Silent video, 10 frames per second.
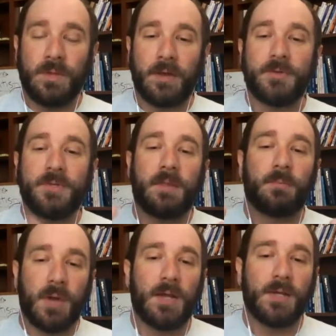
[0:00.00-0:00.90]
understanding the
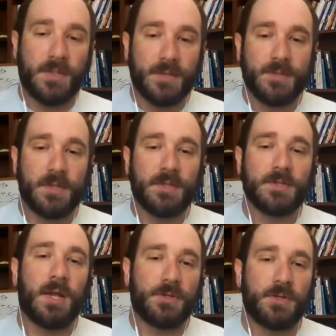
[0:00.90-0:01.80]
process that
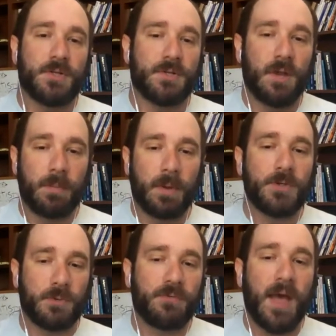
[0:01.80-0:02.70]
it's not just a
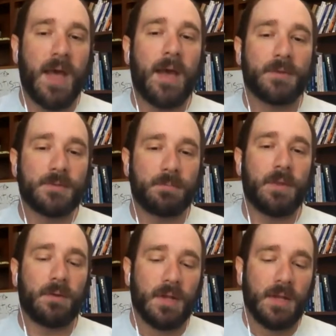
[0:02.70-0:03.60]
bunch of facts, but